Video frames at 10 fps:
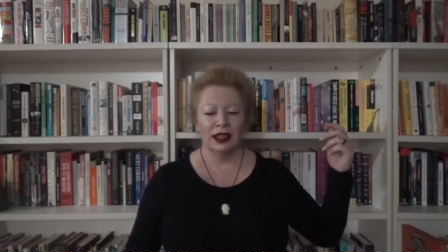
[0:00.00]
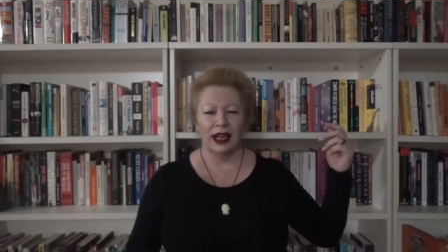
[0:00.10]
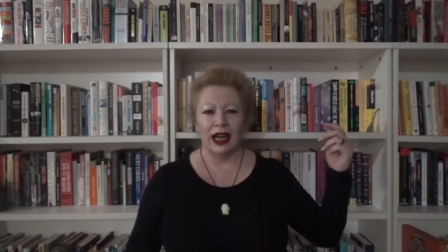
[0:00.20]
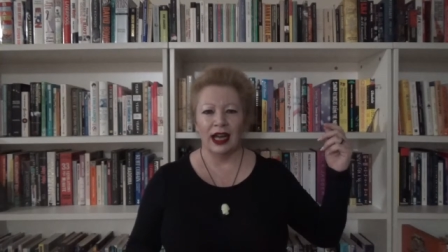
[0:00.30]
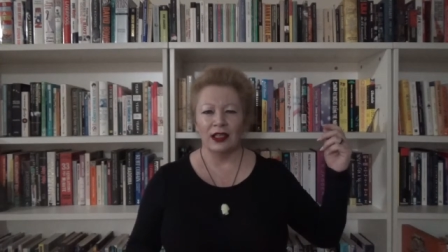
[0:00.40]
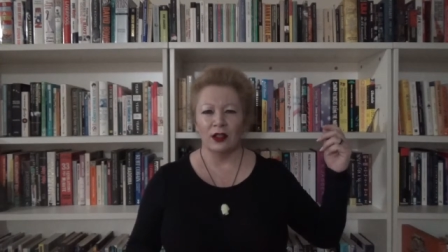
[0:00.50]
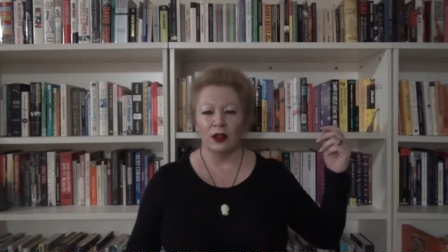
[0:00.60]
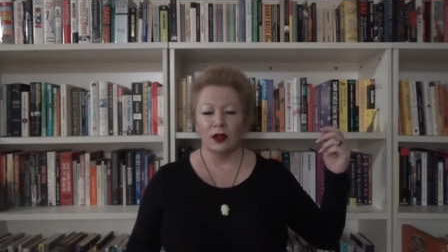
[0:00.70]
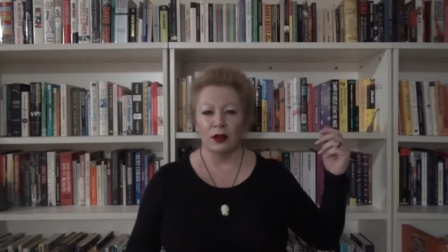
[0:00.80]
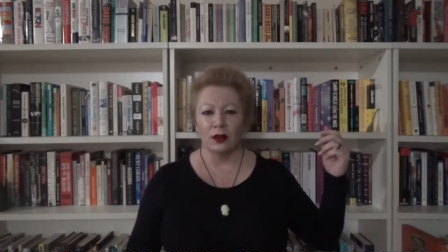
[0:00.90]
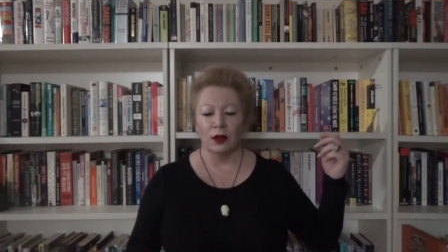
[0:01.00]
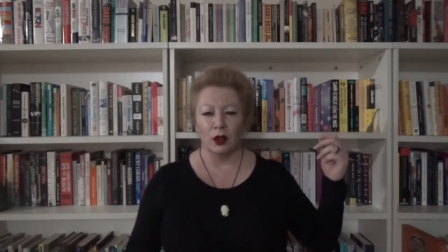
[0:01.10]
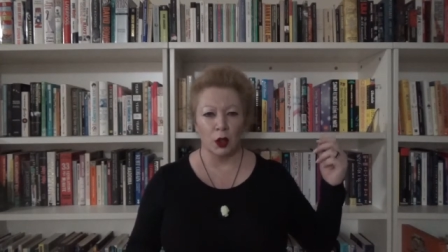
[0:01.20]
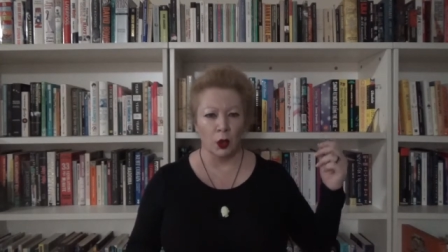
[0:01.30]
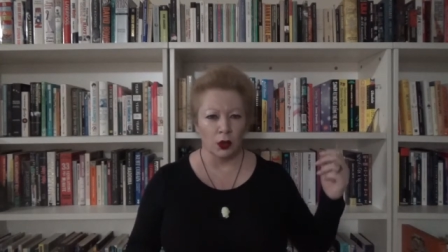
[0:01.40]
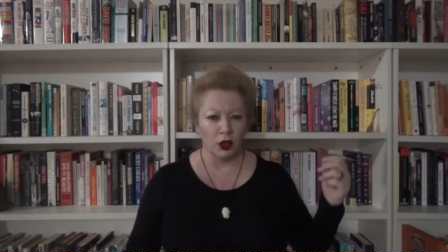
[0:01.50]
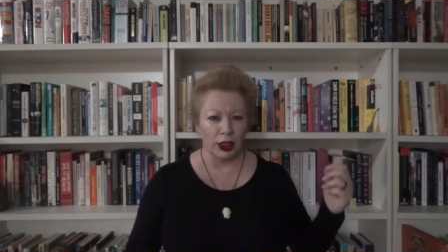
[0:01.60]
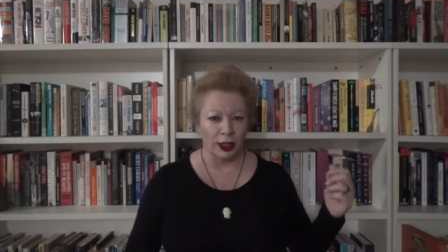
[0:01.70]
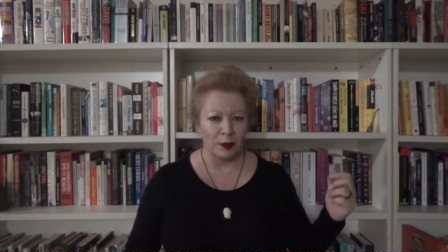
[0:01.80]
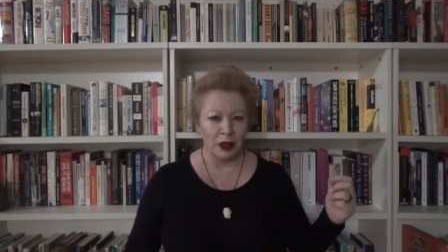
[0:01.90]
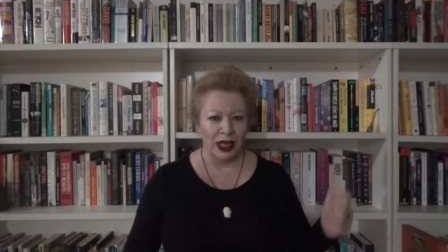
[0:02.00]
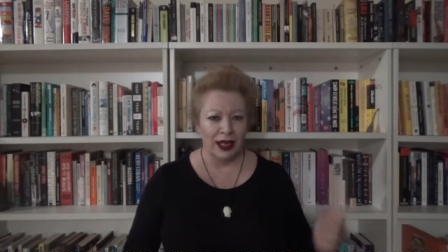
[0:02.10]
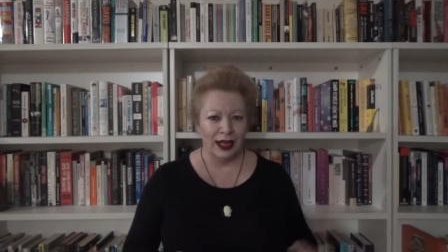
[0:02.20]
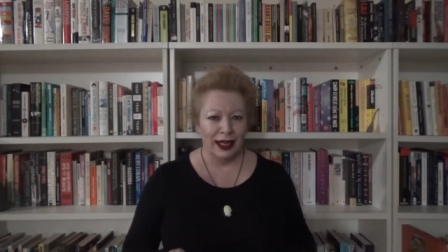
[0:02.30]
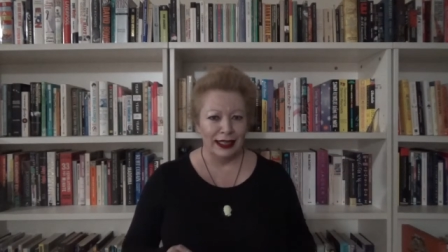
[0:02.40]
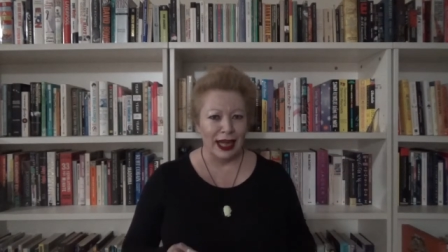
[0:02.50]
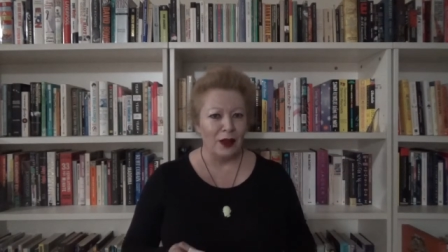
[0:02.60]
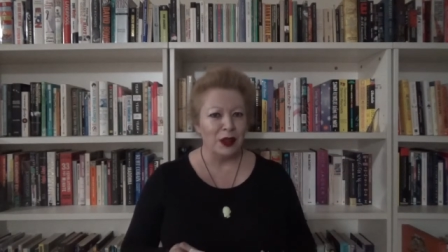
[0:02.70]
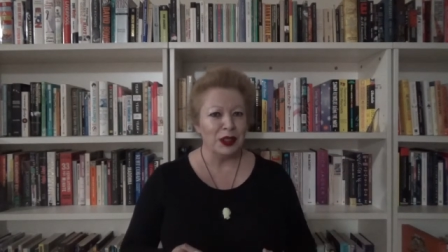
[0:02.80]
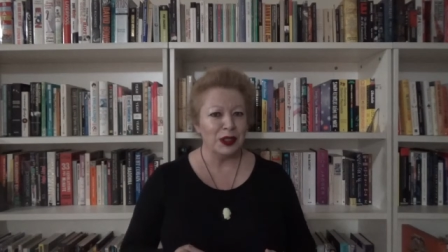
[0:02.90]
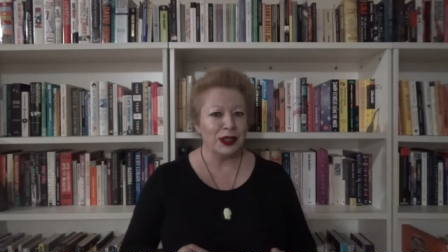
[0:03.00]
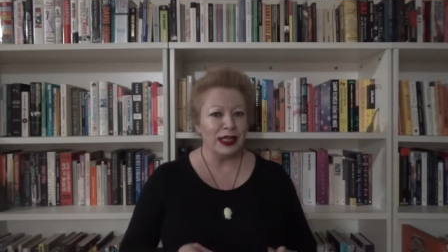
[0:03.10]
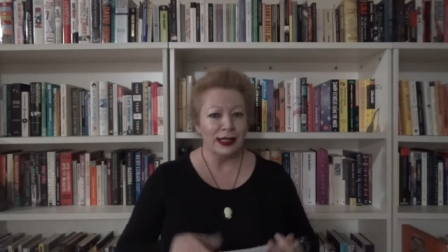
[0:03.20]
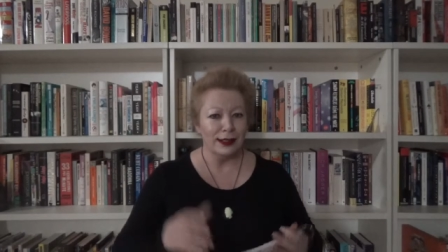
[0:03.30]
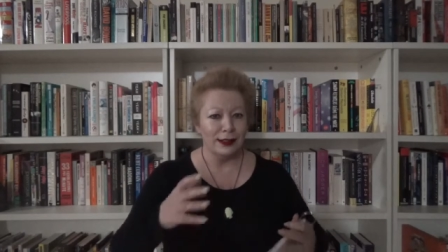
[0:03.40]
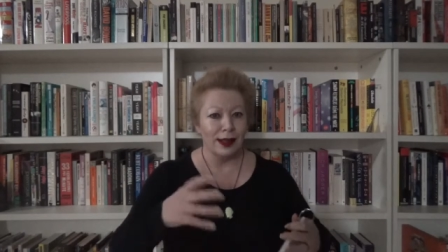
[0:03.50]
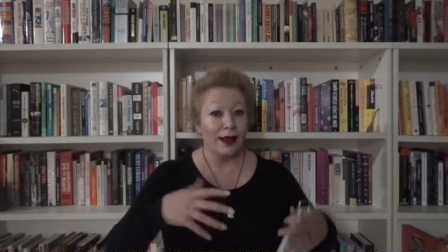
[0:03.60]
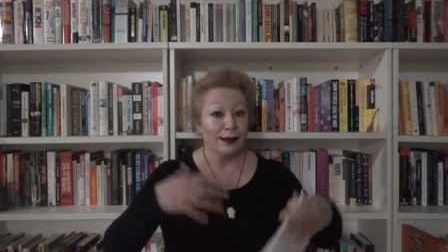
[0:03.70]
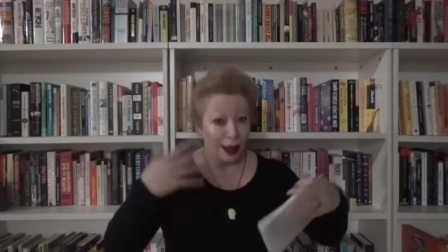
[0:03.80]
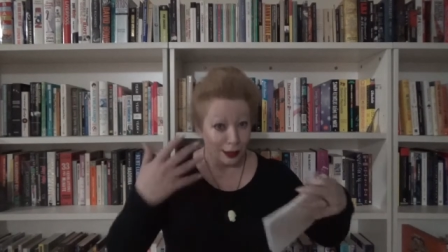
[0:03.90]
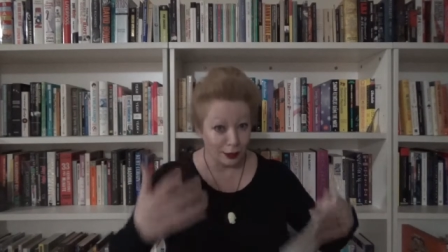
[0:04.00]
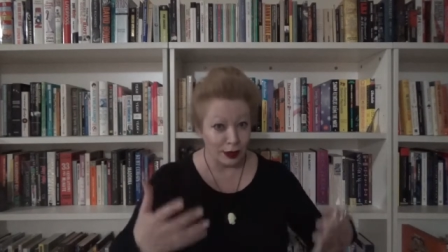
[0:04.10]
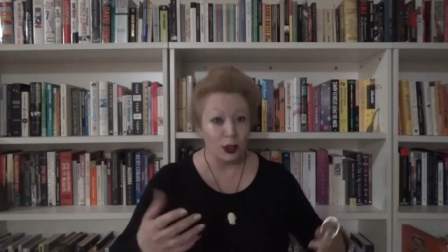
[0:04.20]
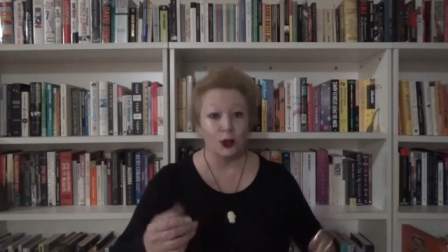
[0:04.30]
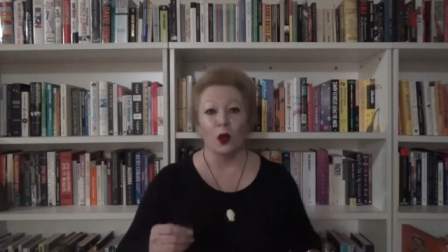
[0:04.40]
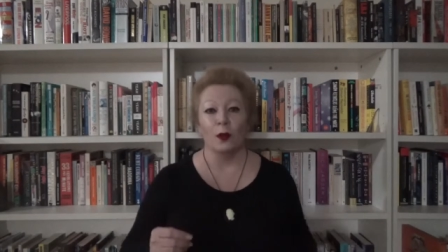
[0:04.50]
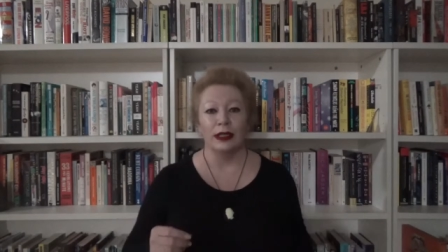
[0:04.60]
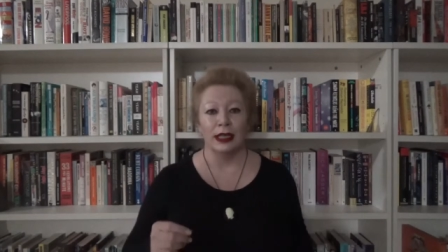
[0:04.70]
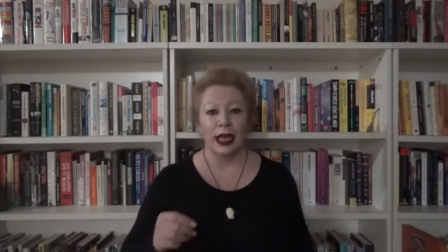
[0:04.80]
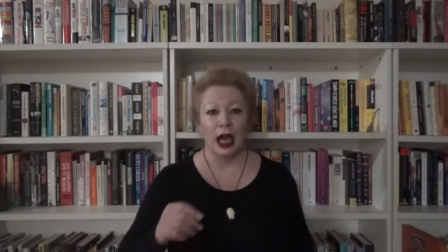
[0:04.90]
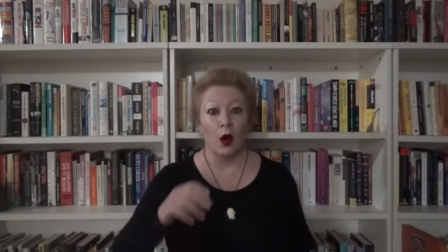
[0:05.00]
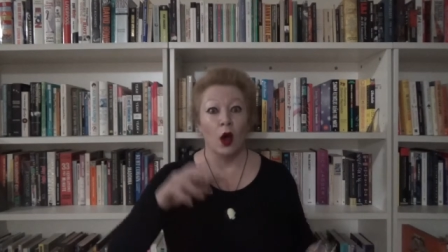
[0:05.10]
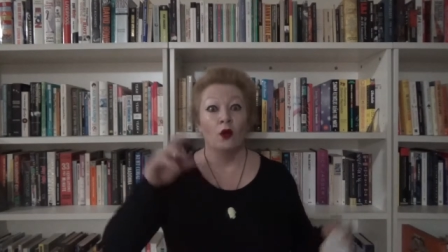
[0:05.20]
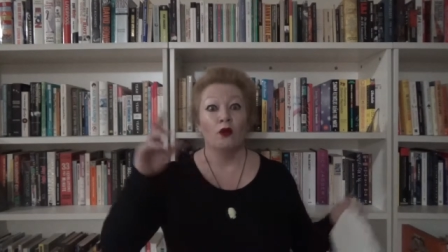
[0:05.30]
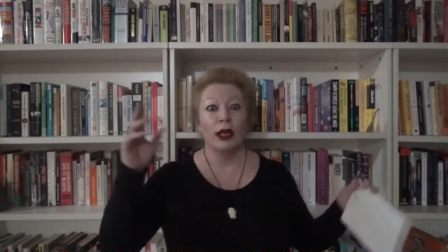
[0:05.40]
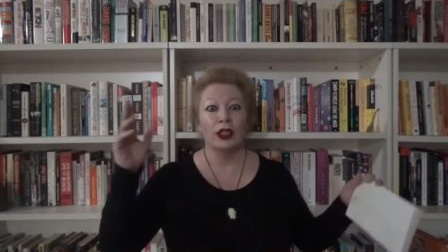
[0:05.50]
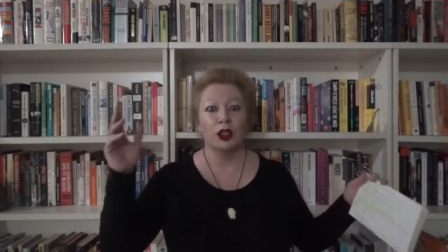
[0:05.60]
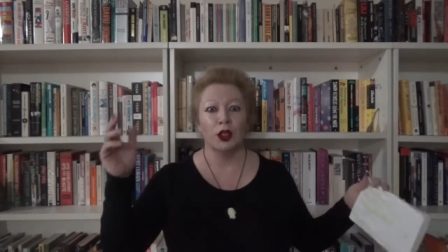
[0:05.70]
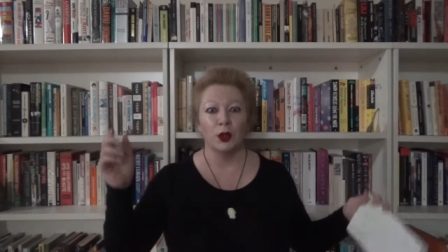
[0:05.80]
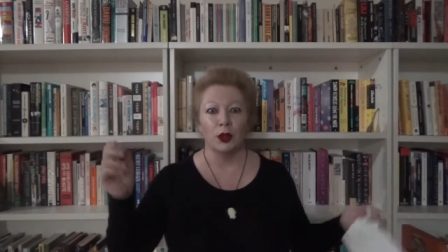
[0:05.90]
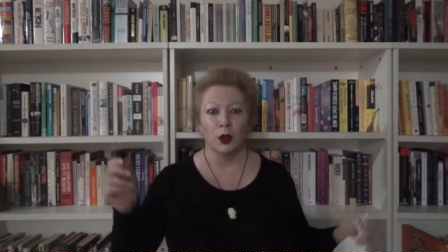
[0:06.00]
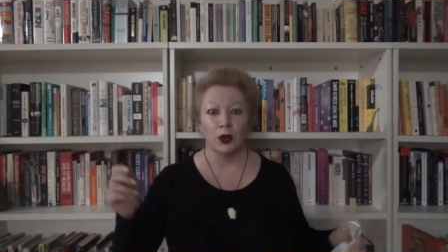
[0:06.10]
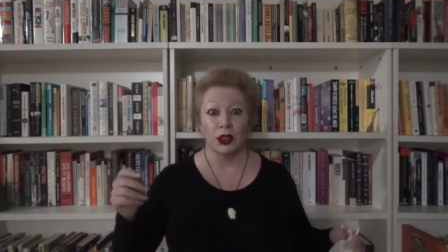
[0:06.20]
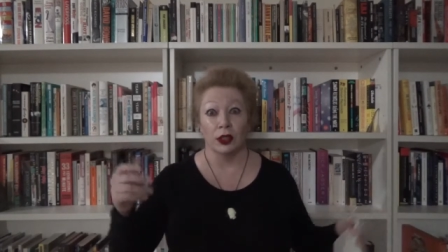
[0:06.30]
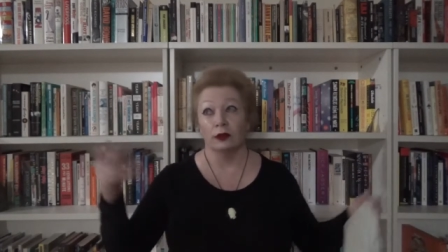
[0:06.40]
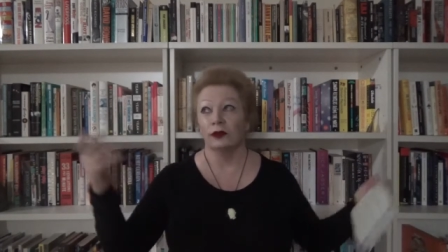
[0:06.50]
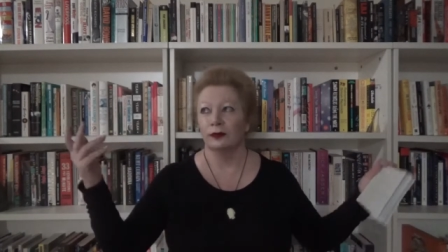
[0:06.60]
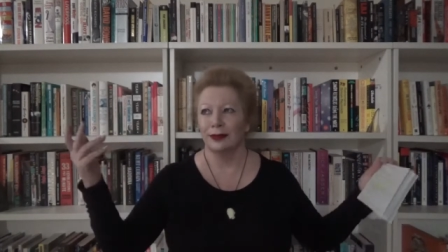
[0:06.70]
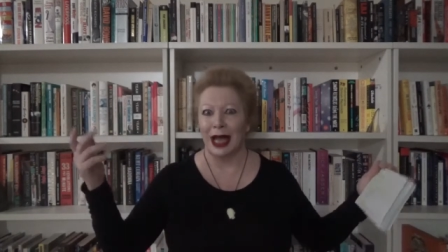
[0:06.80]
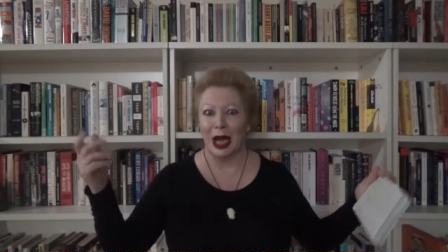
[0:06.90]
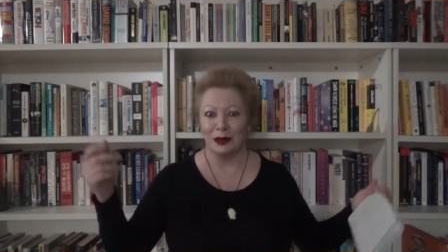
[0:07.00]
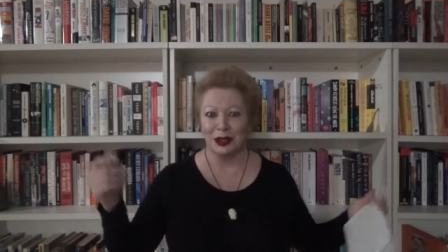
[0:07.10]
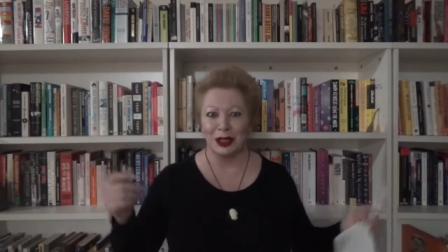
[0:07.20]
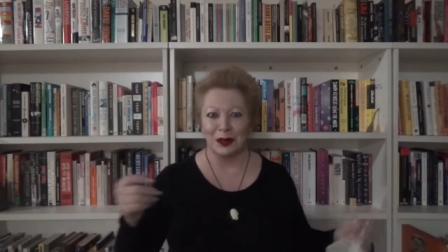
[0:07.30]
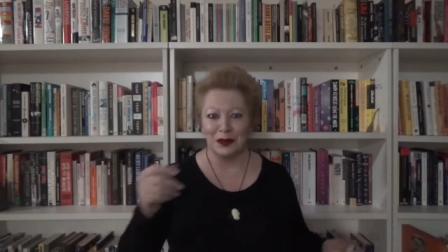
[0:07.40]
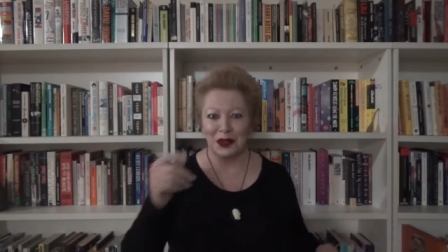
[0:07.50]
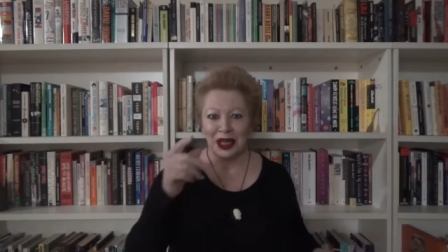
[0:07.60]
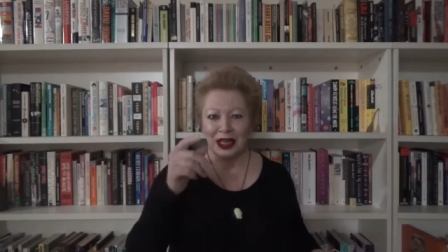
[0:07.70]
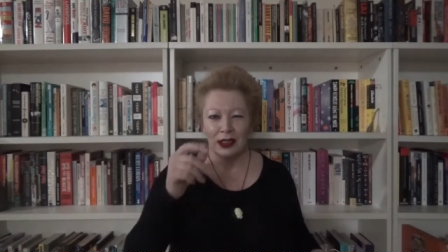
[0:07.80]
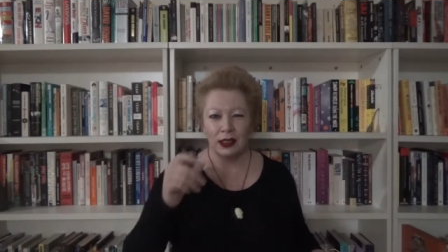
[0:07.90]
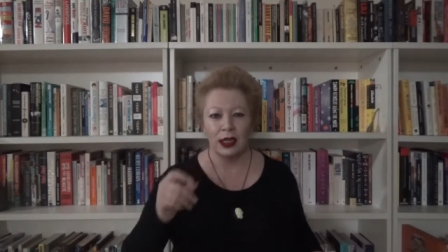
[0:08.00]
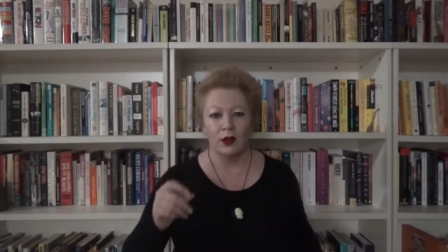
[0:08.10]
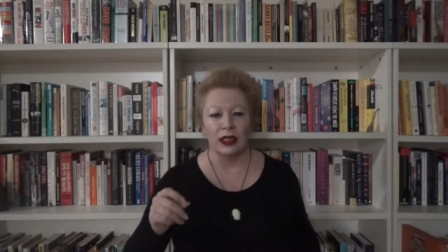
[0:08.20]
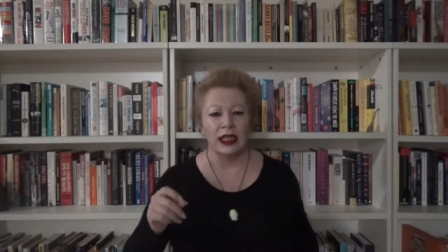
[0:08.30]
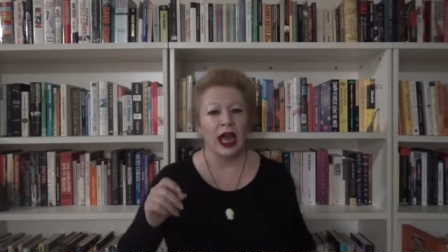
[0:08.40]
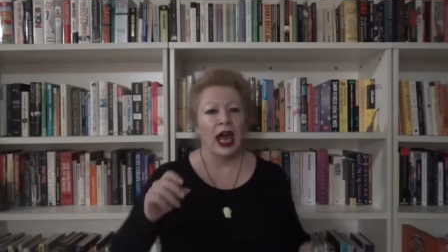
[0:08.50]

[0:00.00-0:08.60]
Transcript: and the torture. Now this is another instalment in our Rescue Yourself, Ourselves series.